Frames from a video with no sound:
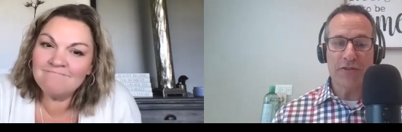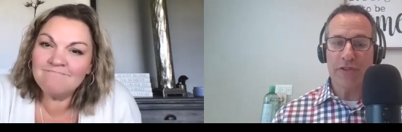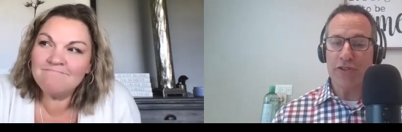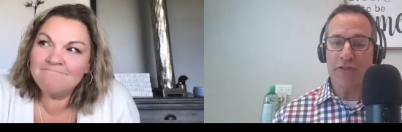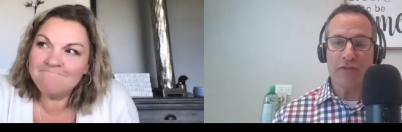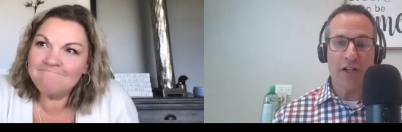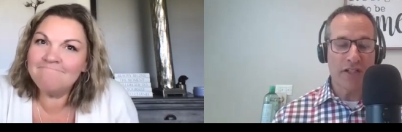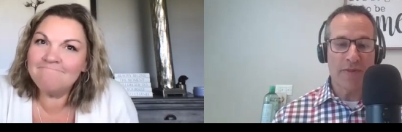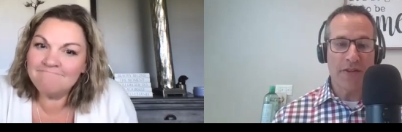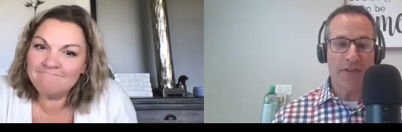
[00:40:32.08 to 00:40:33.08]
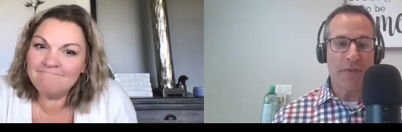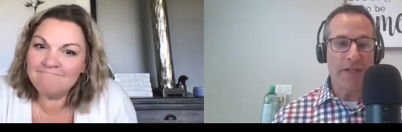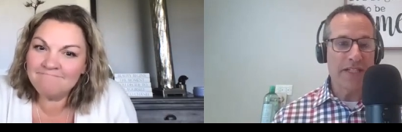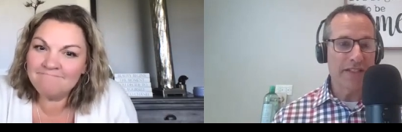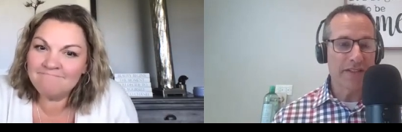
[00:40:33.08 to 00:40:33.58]
Speaker 1: or we should have talked about that we
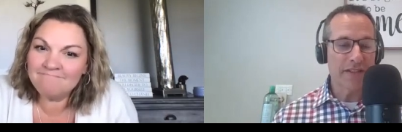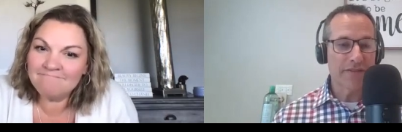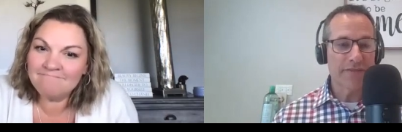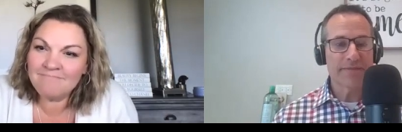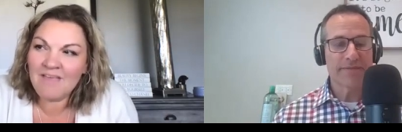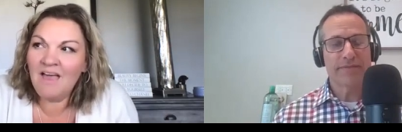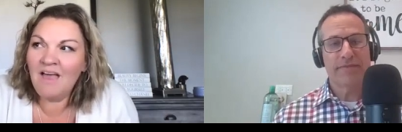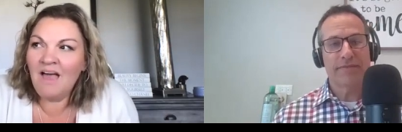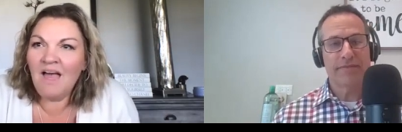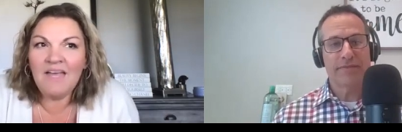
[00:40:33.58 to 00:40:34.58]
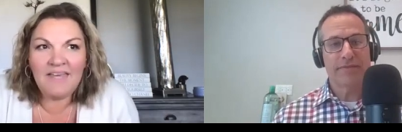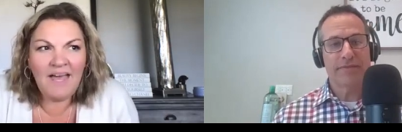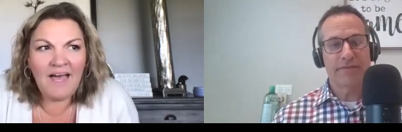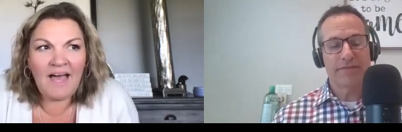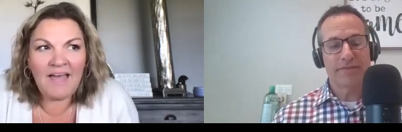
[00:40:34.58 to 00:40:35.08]
didn't?
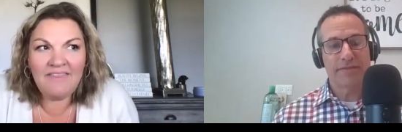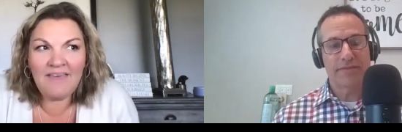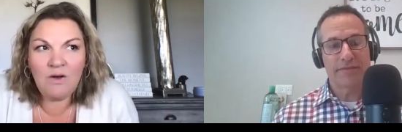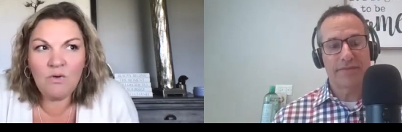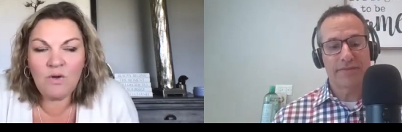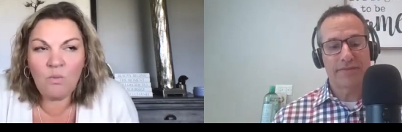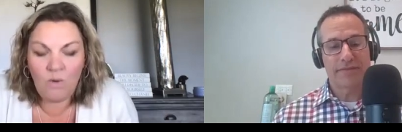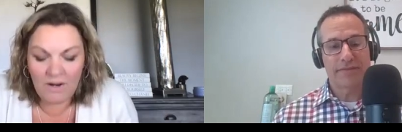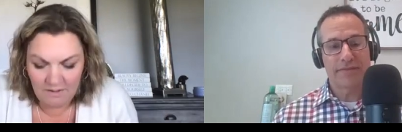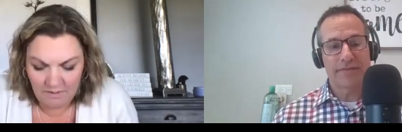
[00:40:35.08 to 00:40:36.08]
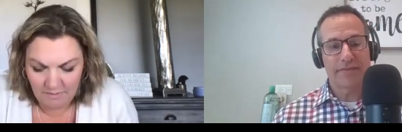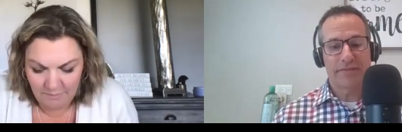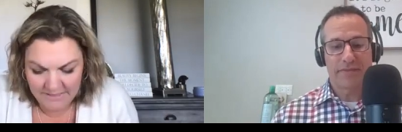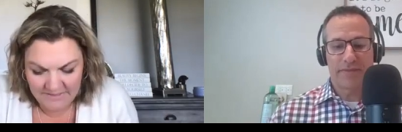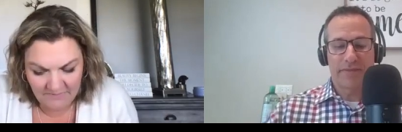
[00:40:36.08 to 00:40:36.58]
Speaker 2: Yeah, I think the one
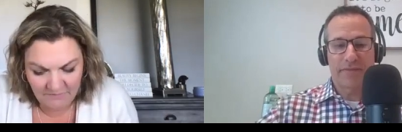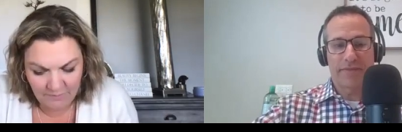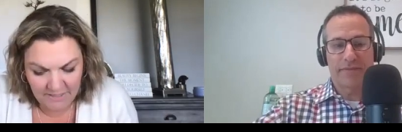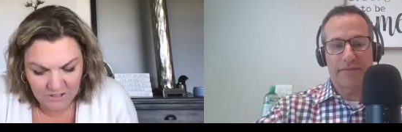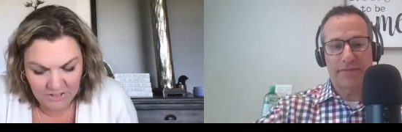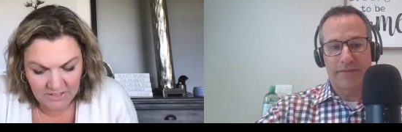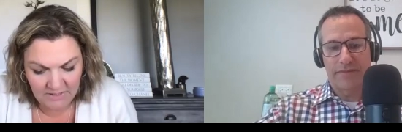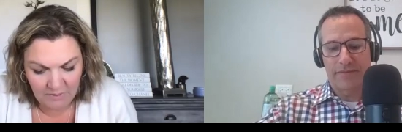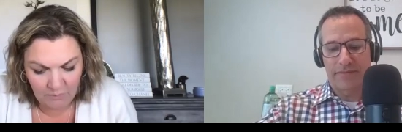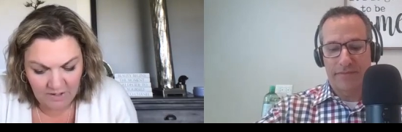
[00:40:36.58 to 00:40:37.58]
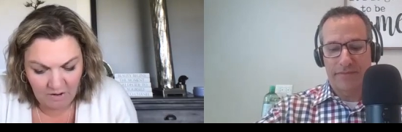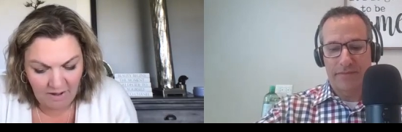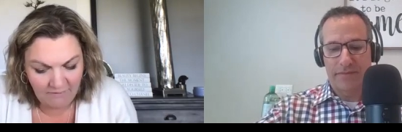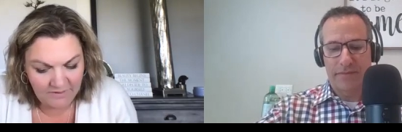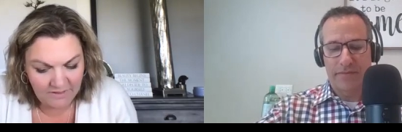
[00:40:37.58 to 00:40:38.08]
piece of information that we
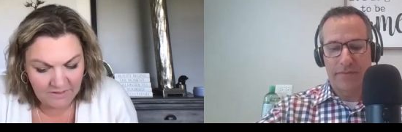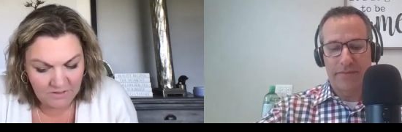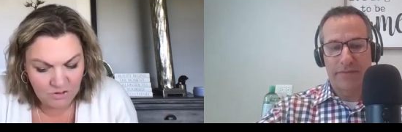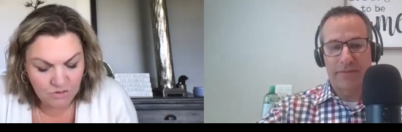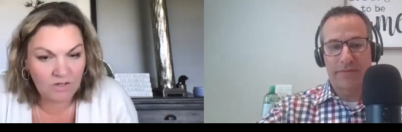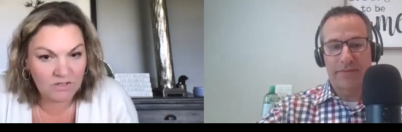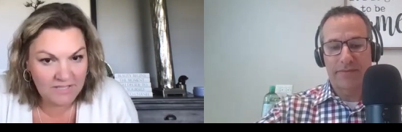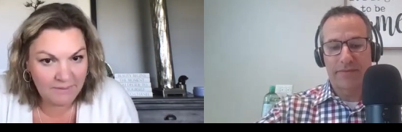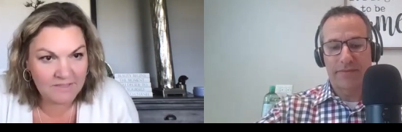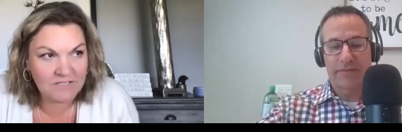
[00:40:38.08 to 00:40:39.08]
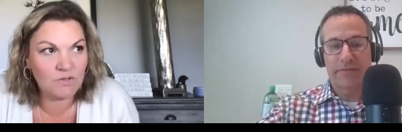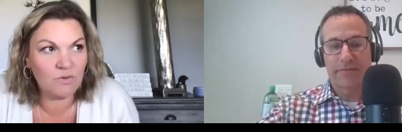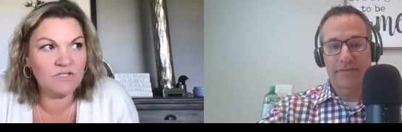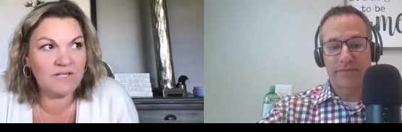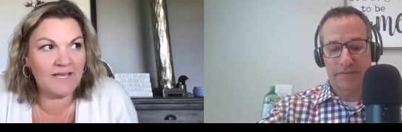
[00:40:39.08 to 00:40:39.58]
often struggle to get business
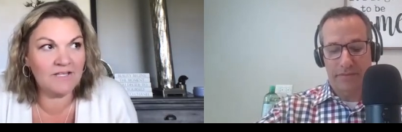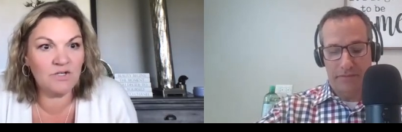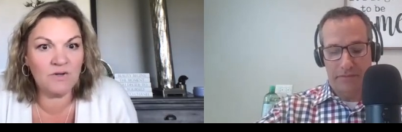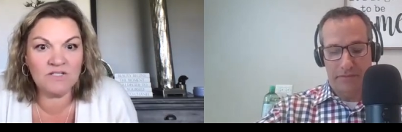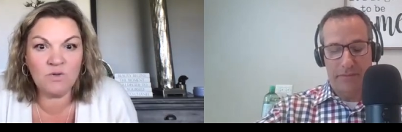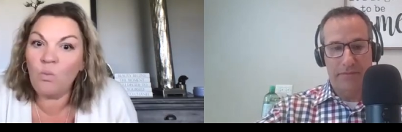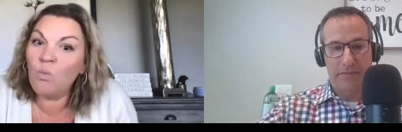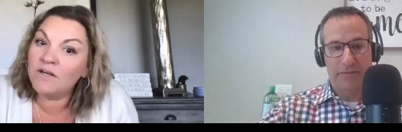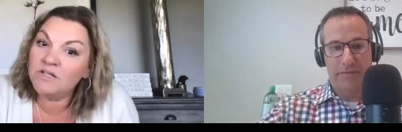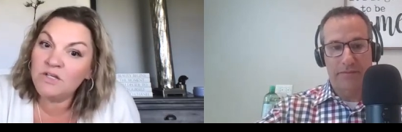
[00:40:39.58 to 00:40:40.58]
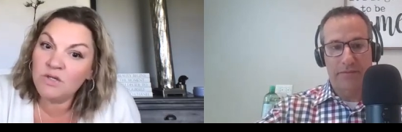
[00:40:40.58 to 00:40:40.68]
owners to answer is what do